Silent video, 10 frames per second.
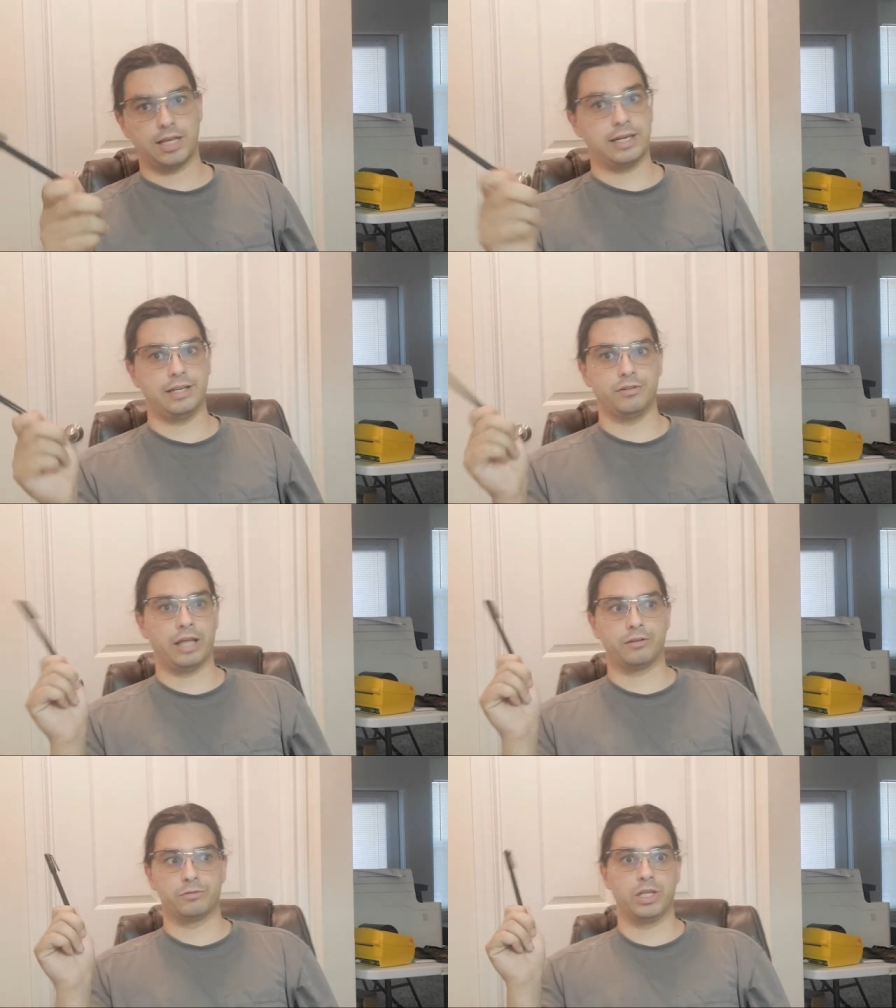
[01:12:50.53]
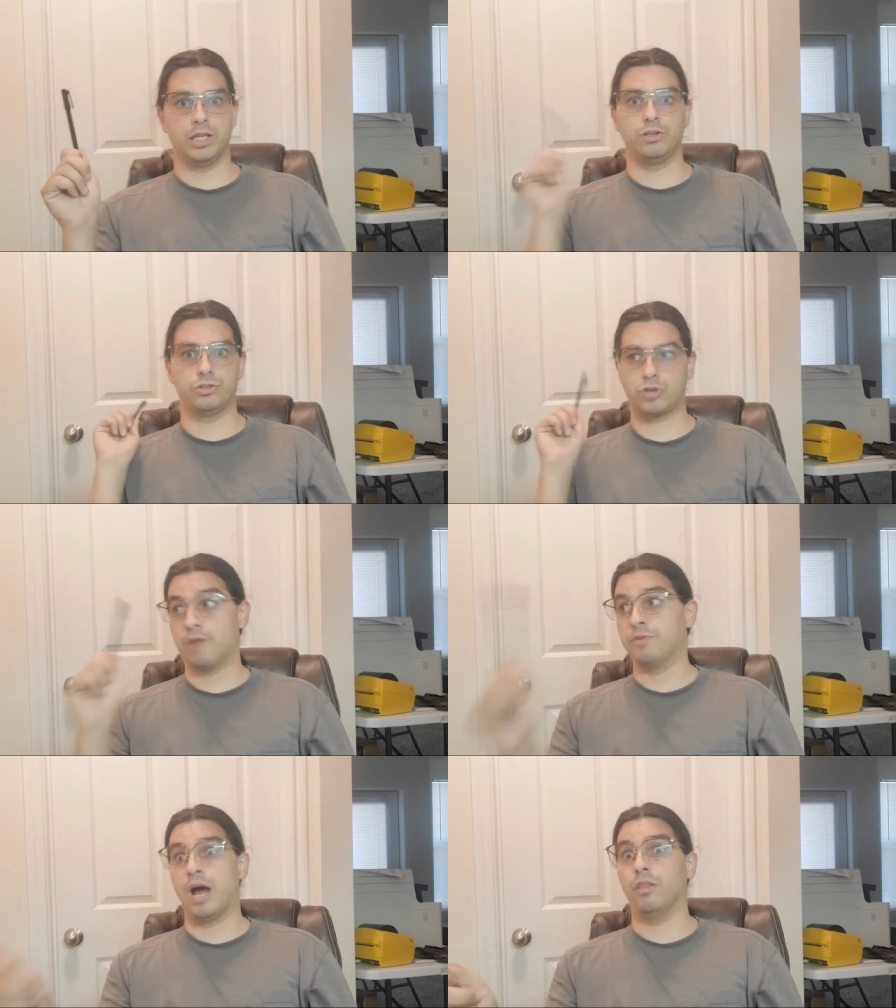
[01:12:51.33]
I didn't like really
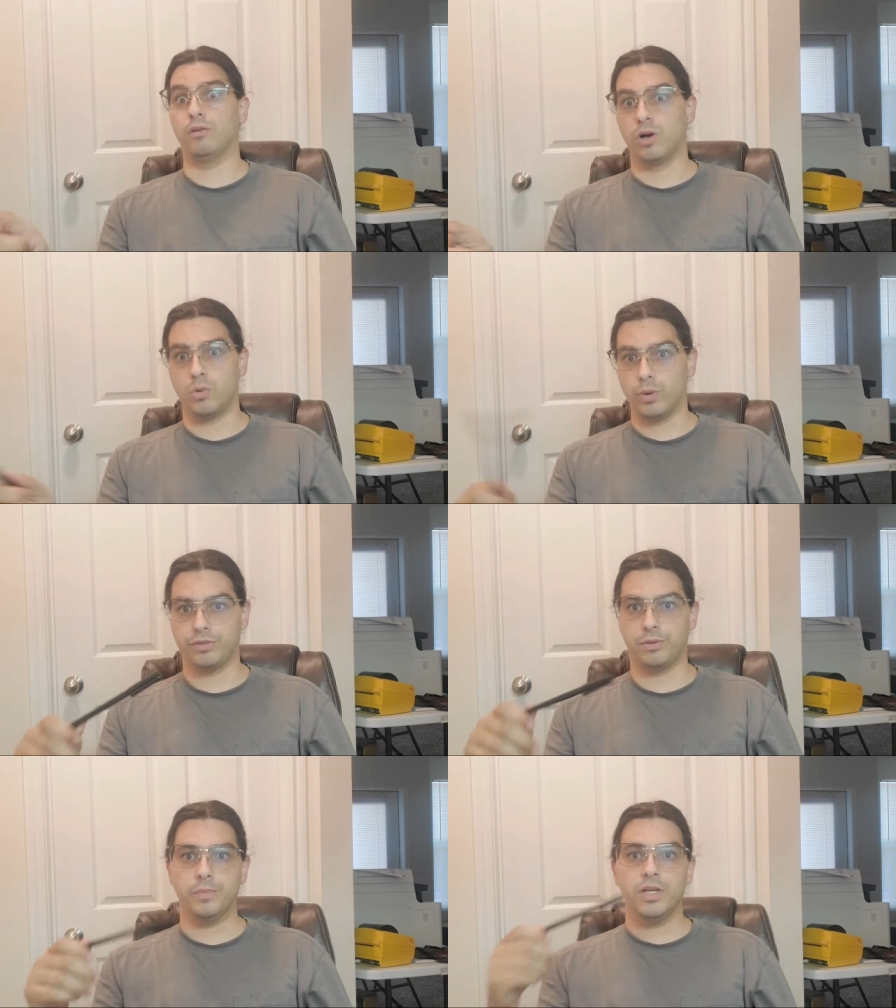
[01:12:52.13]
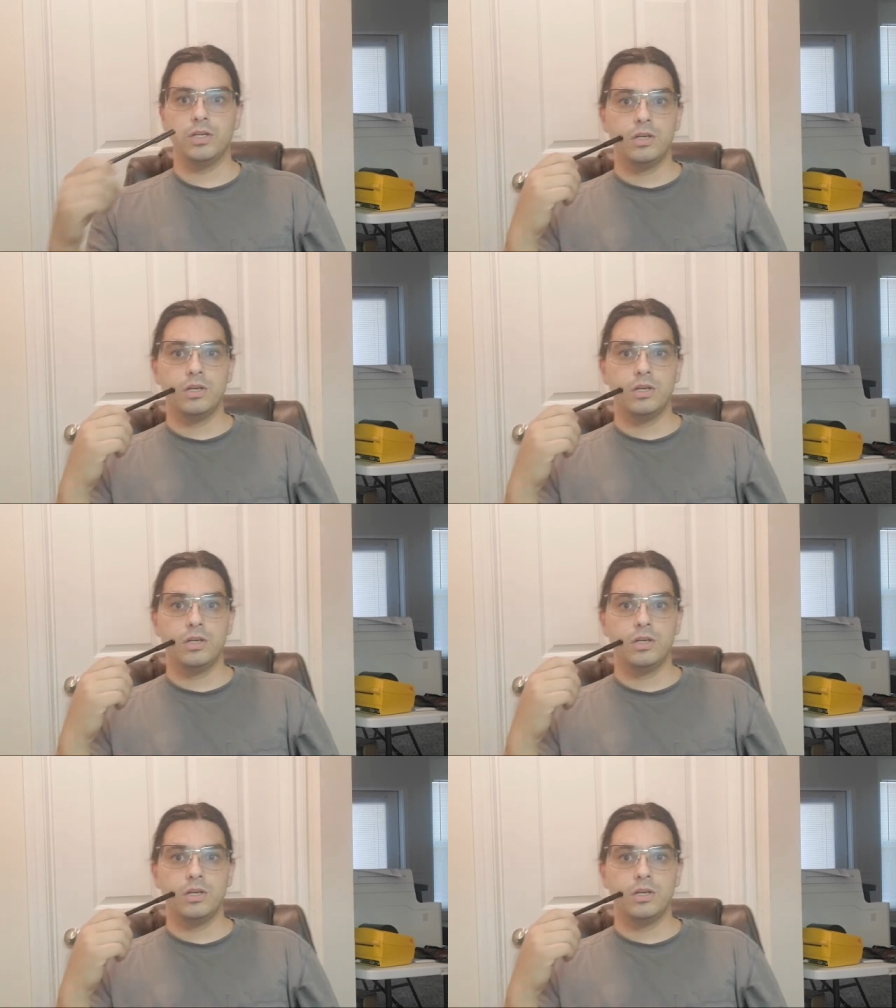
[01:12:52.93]
drive down the road with them.